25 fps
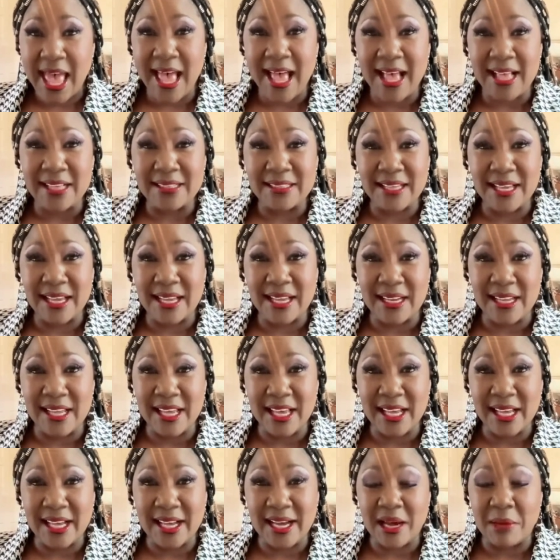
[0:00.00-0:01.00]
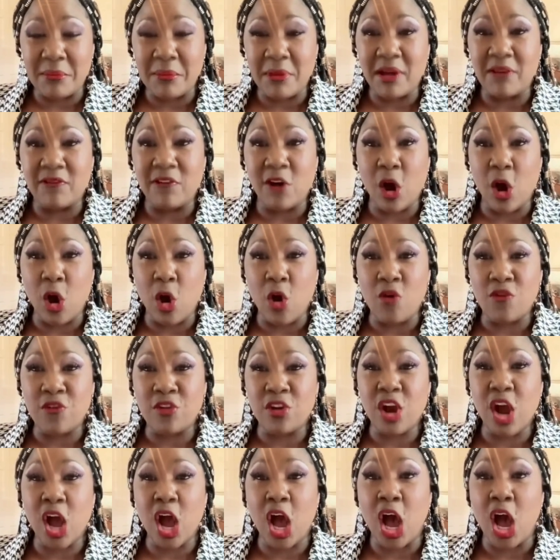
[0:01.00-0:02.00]
has an income of
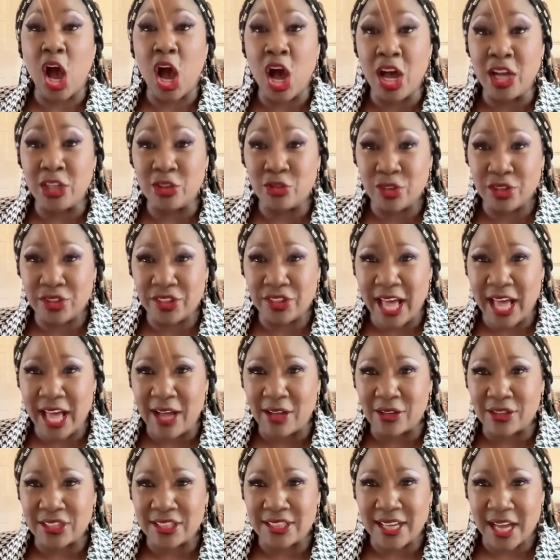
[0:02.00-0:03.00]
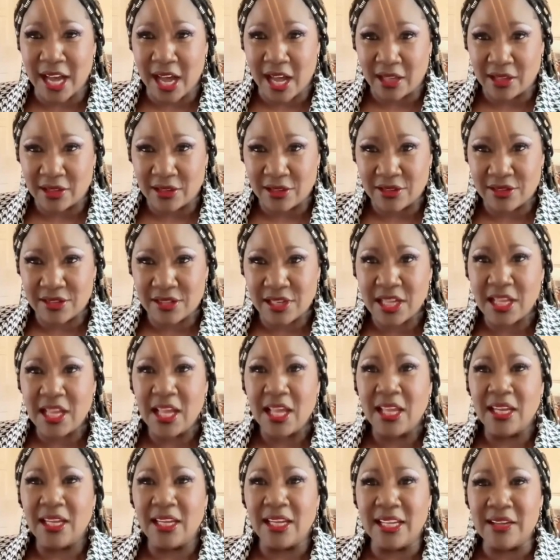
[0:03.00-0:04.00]
over $100,000,
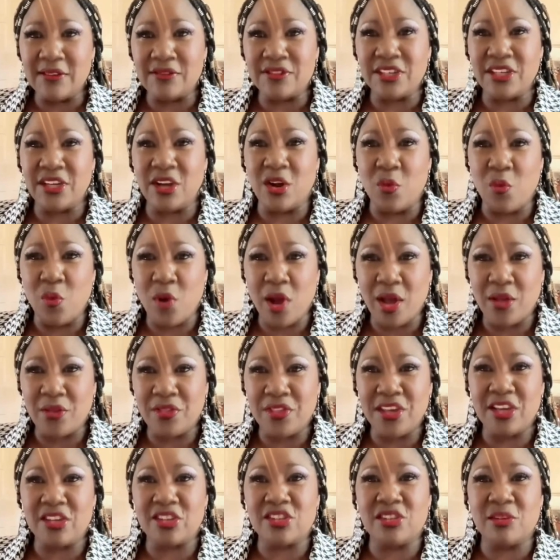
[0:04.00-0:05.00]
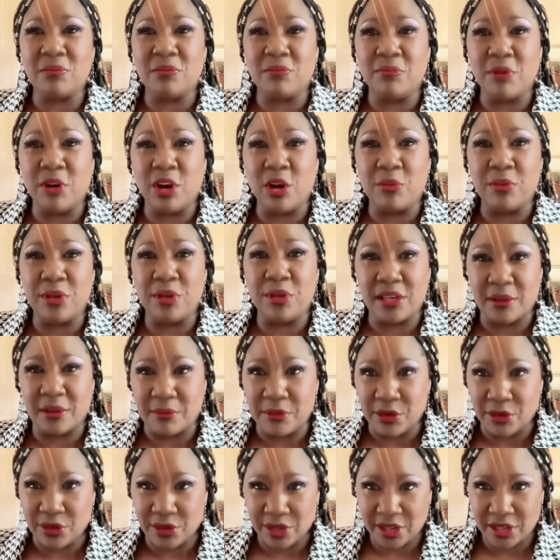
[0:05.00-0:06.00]
lives in a wealthier suburban
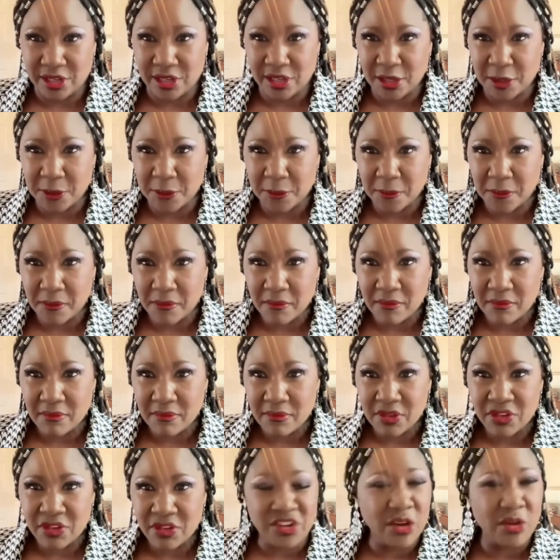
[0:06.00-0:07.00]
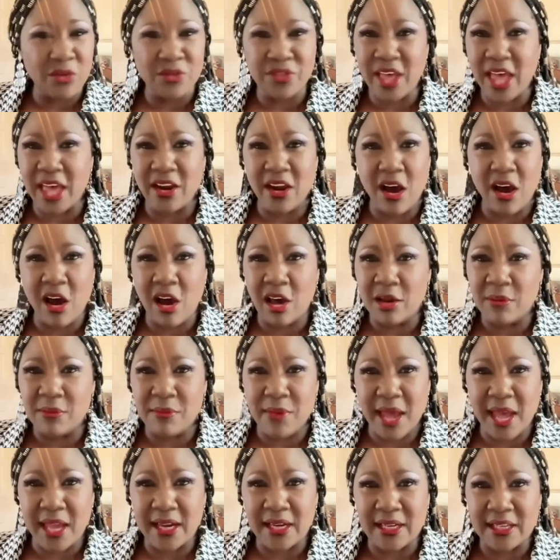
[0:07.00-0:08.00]
community. So that
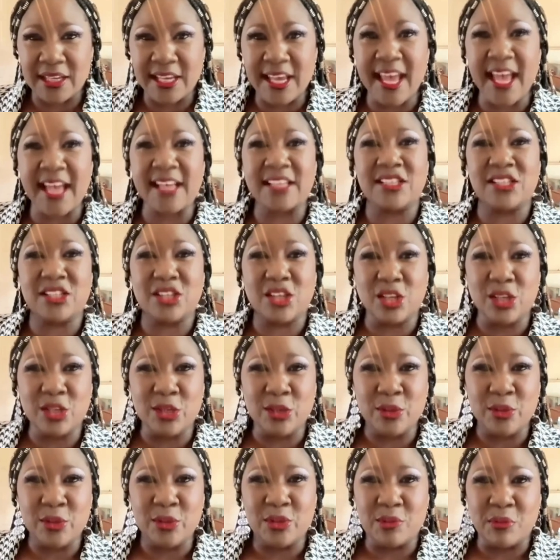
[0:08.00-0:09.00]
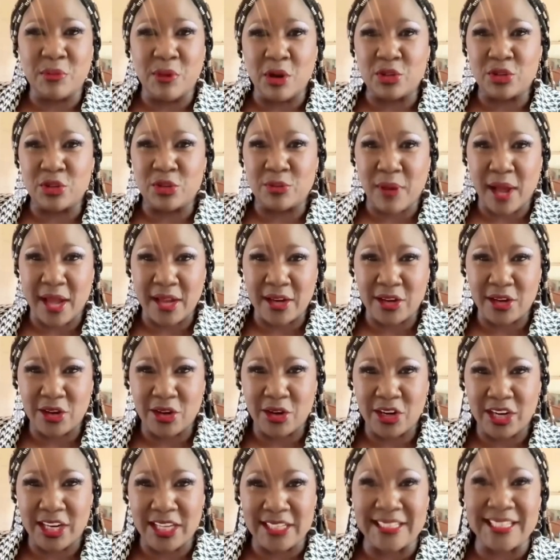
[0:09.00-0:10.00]
automatically excludes most
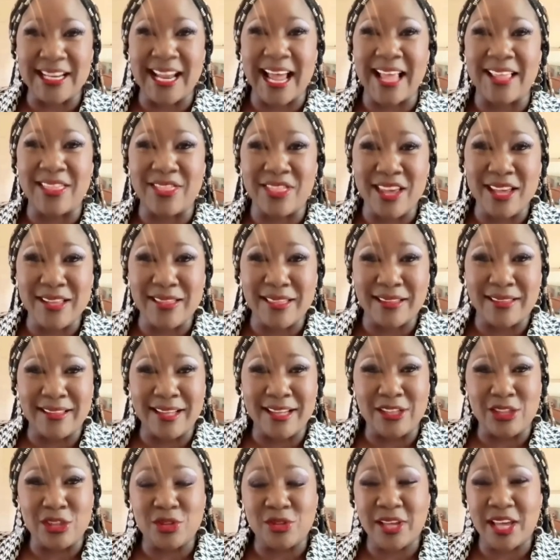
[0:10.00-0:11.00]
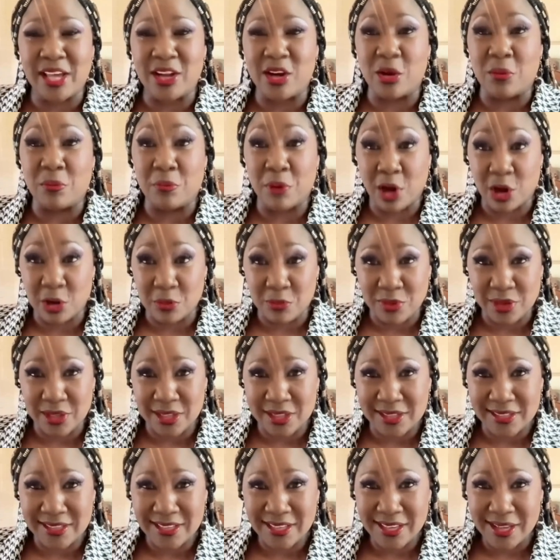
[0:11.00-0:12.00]
minorities. And I think that they do that on
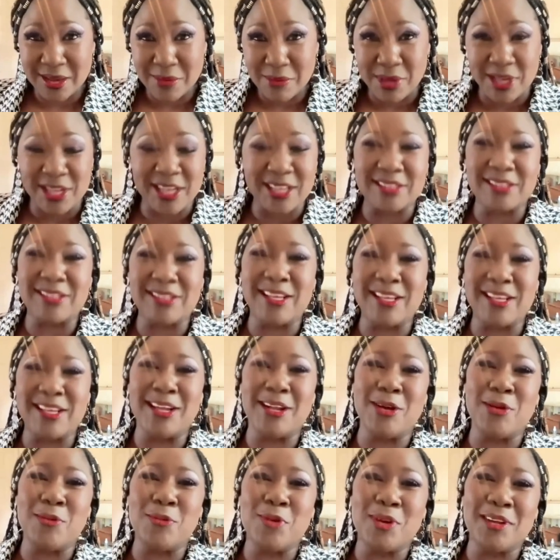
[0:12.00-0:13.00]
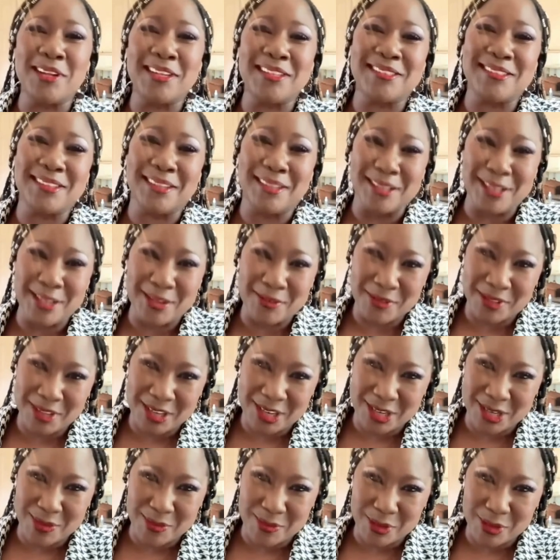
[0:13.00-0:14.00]
purpose because they don't want us to live in
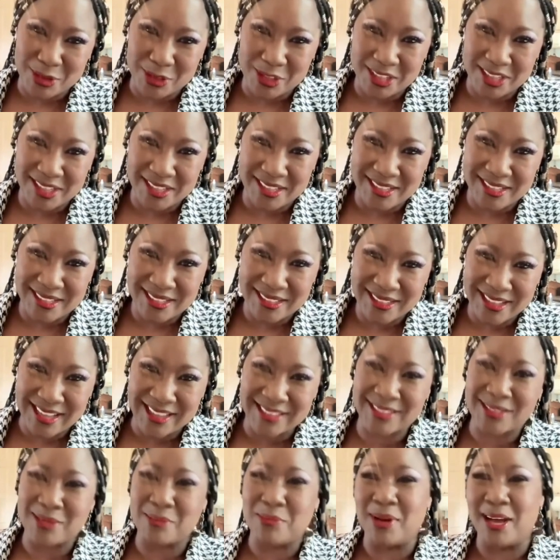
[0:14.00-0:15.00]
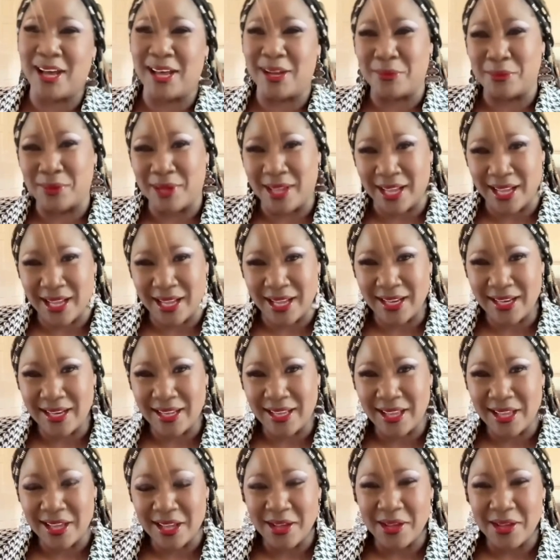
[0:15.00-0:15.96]
their communities. That's the bottom line.